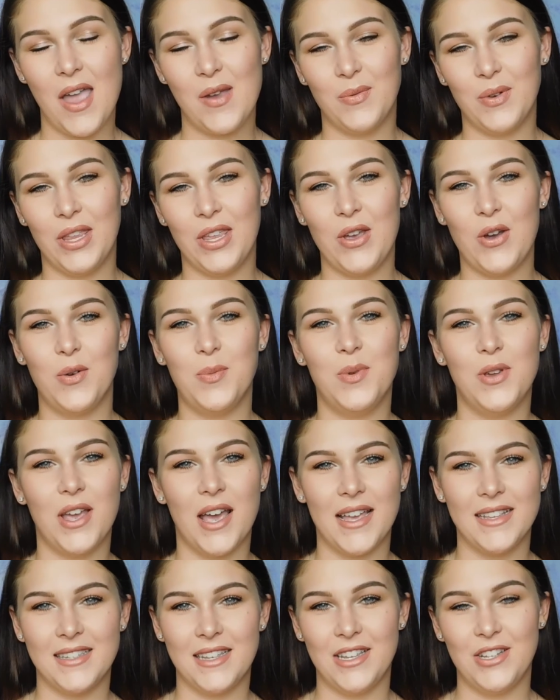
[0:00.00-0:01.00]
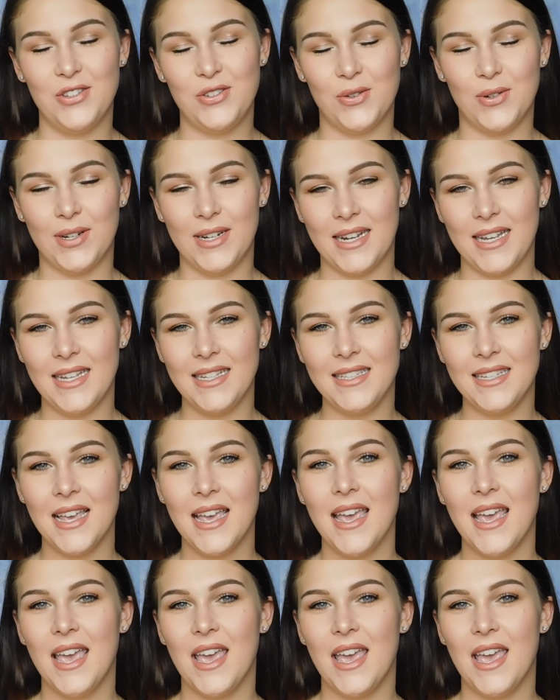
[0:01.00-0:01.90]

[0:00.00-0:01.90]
I really hope you guys enjoyed it.